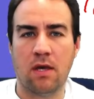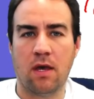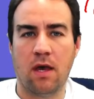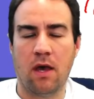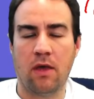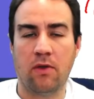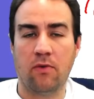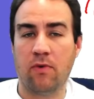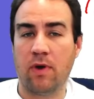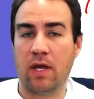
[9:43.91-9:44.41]

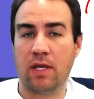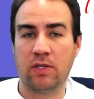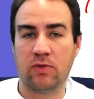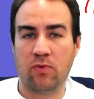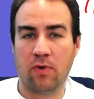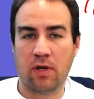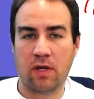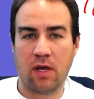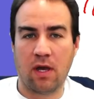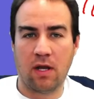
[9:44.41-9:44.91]
Otherwise,
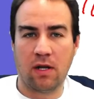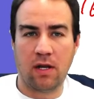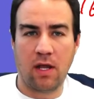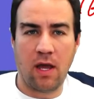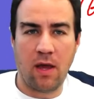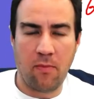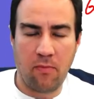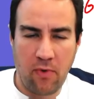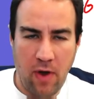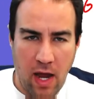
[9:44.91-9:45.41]
work
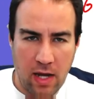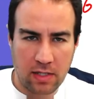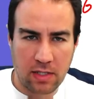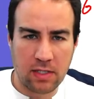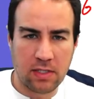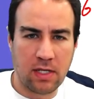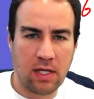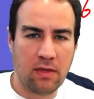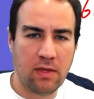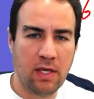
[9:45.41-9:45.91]
on
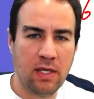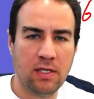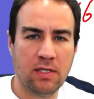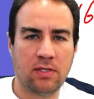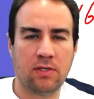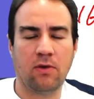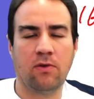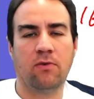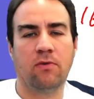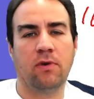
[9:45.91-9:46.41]
practicing this
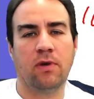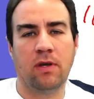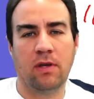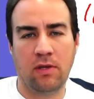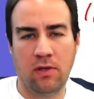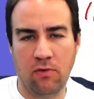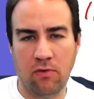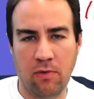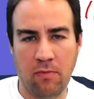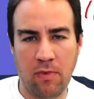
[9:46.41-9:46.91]
so
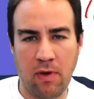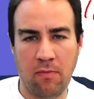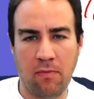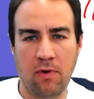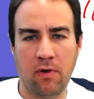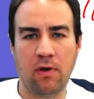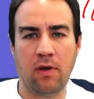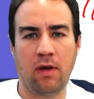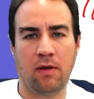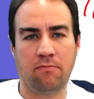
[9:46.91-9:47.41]
you
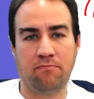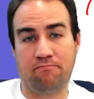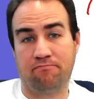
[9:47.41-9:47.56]
remember